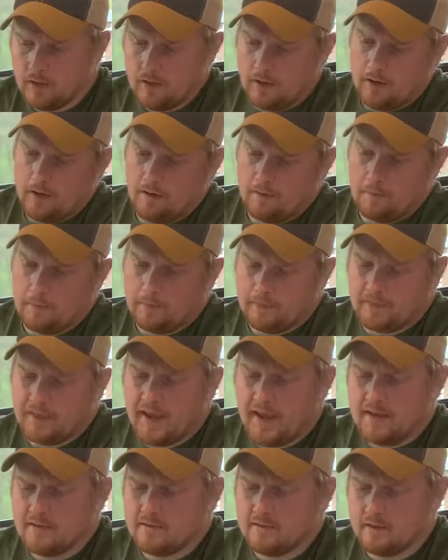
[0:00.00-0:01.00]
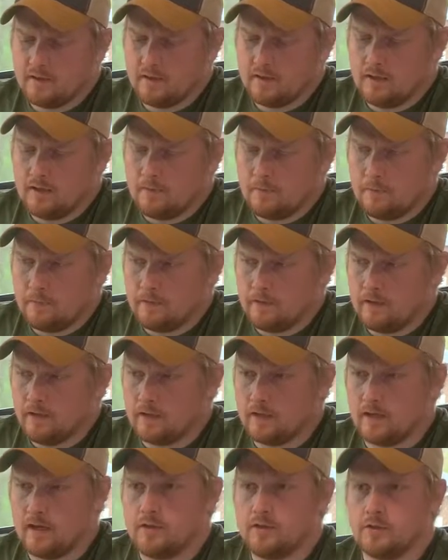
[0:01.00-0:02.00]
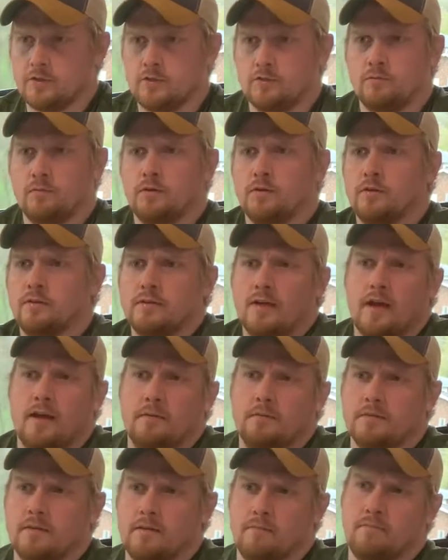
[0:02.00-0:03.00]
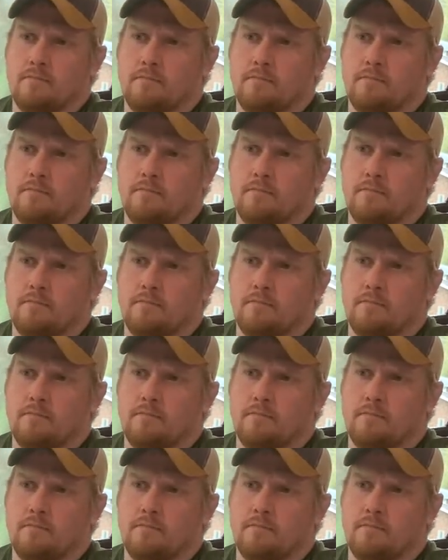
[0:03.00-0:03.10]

Lastly, again, this is one of those items that